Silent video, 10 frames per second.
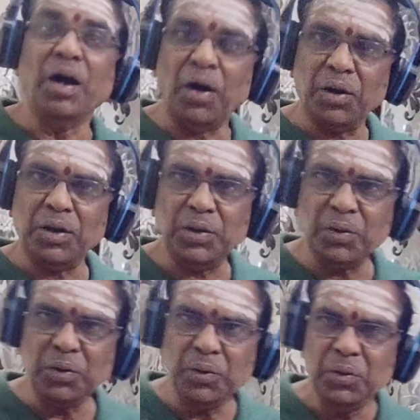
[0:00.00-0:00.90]

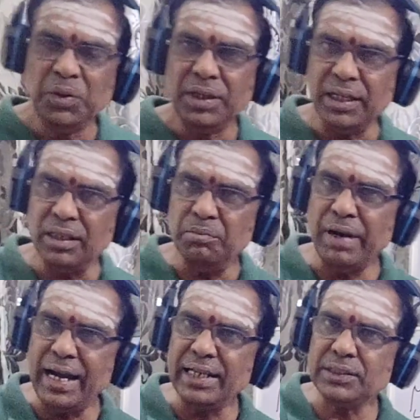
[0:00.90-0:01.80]
Although in
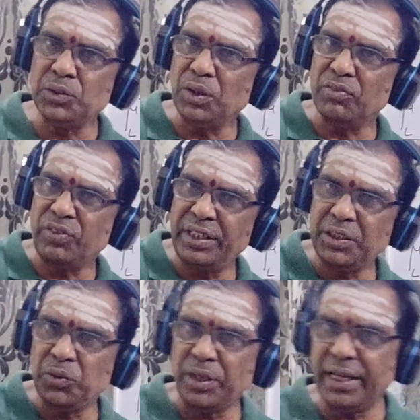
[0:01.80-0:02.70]
maths, you are free
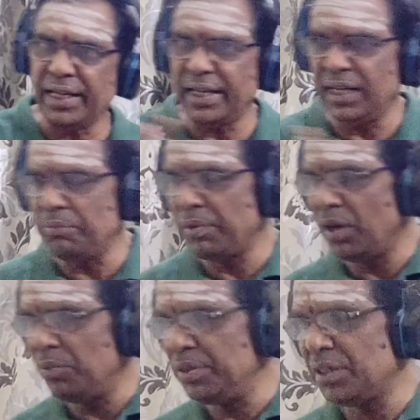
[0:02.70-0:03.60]
to take any
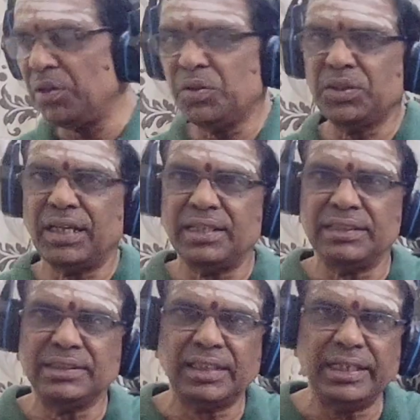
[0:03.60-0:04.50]
parameter onto the
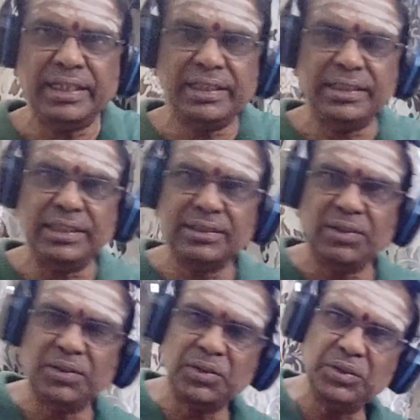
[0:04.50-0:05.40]
other side, this
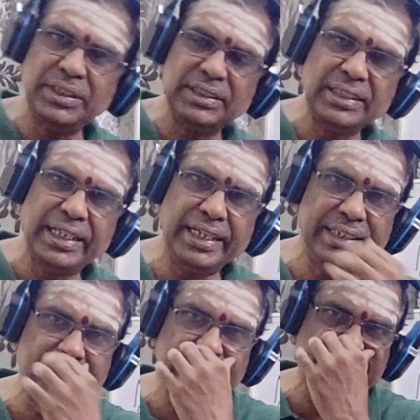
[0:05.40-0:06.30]
onto this side,
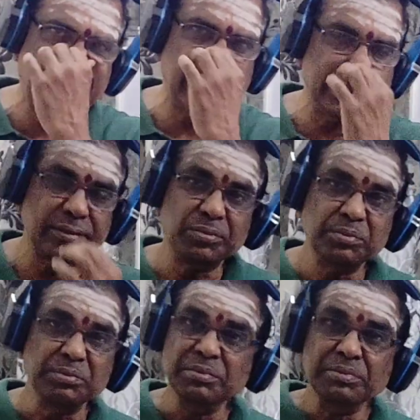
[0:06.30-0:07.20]
etc.
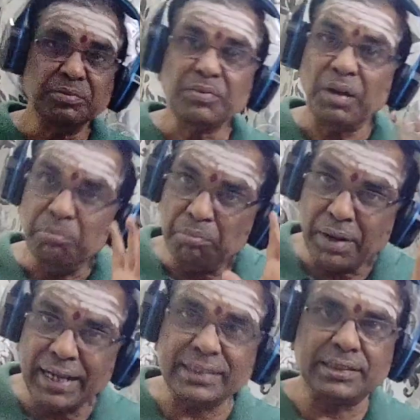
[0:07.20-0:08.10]

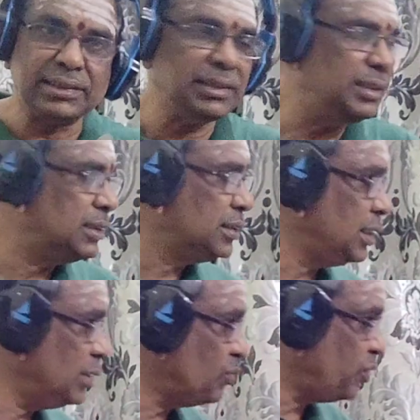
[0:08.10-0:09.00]
But
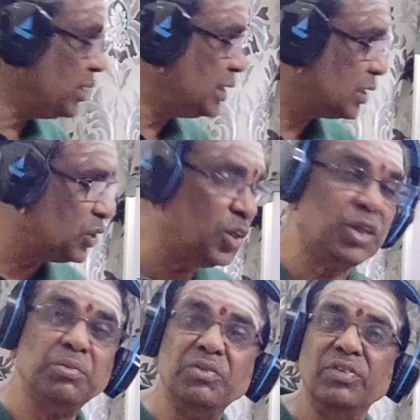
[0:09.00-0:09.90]
in physics, you have
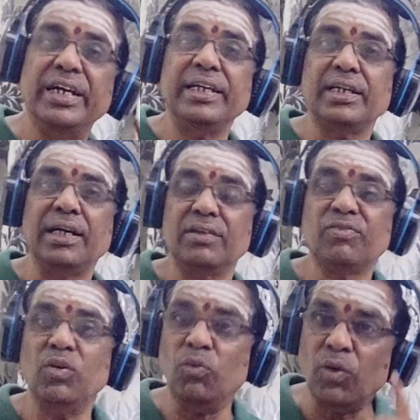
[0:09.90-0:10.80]
to be very
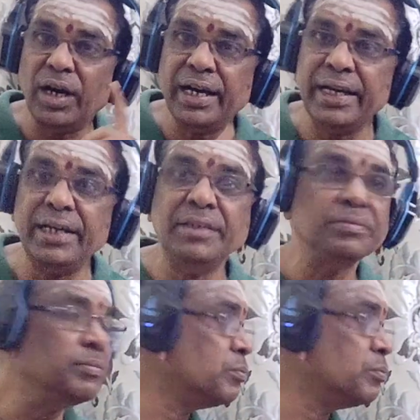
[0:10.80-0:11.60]
careful. Why?